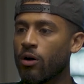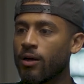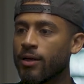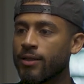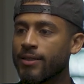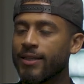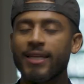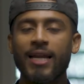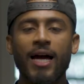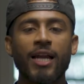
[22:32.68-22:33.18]

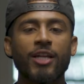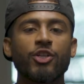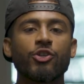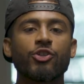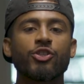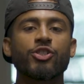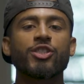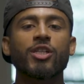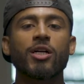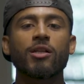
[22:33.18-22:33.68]
get out of your
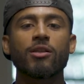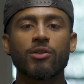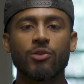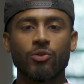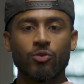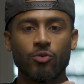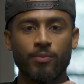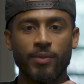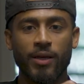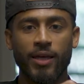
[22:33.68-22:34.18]
shell a
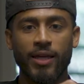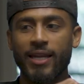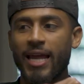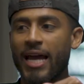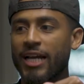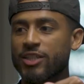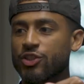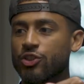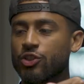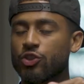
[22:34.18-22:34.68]
little bit and
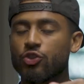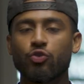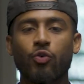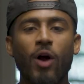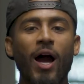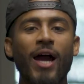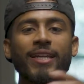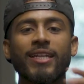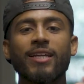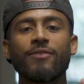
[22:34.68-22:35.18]
actually
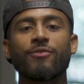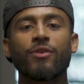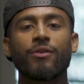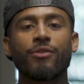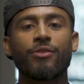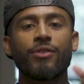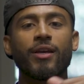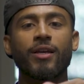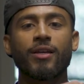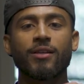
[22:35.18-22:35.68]
try different
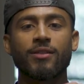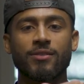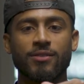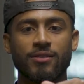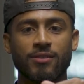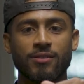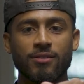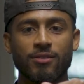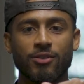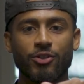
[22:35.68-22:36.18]
things.
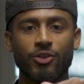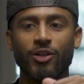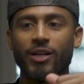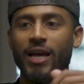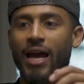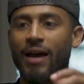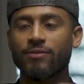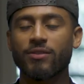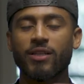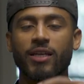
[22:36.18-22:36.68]
You're going to
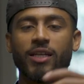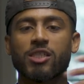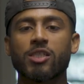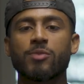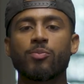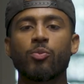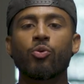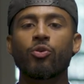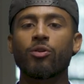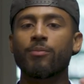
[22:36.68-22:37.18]
have to
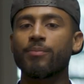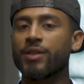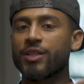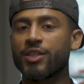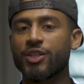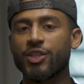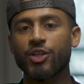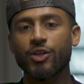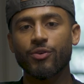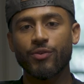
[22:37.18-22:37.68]
explore and be
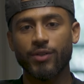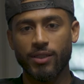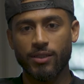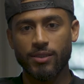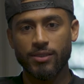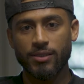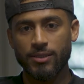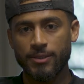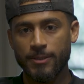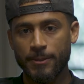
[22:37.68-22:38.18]

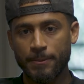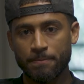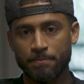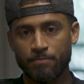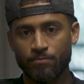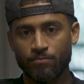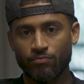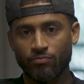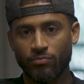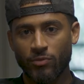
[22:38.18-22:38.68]
curious,
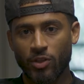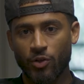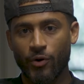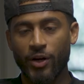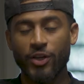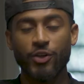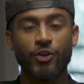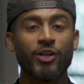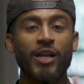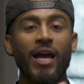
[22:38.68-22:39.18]
right?
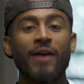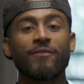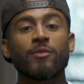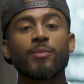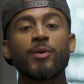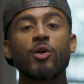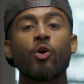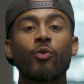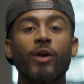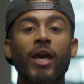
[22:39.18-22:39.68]
You're going to have to
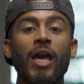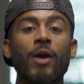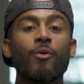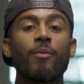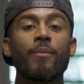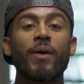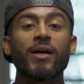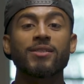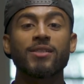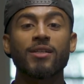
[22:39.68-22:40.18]
be okay with
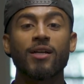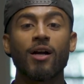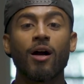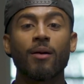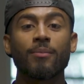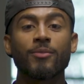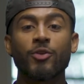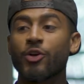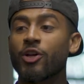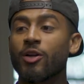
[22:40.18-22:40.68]
messing up.
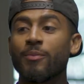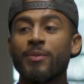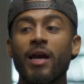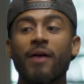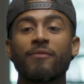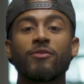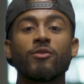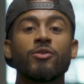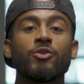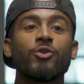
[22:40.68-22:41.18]
You're going
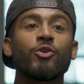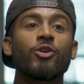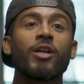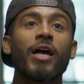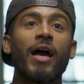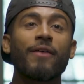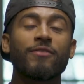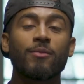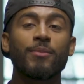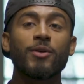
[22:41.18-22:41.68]
to
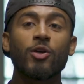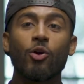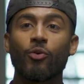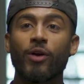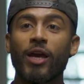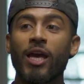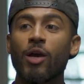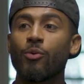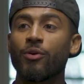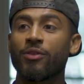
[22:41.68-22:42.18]
have to be
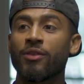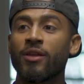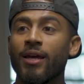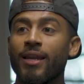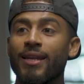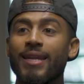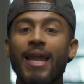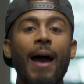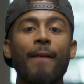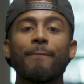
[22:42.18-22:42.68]
okay with
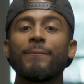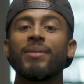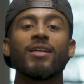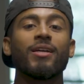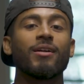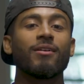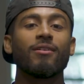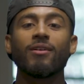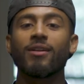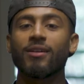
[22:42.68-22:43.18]
not
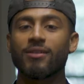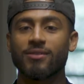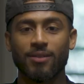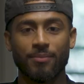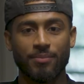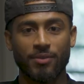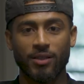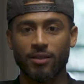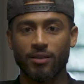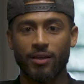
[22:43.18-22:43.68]
being good at
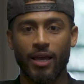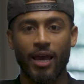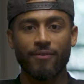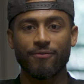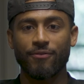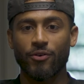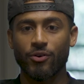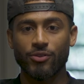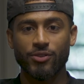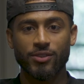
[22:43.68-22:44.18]
something at
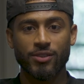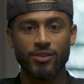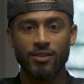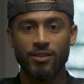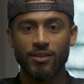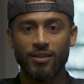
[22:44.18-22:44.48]
first,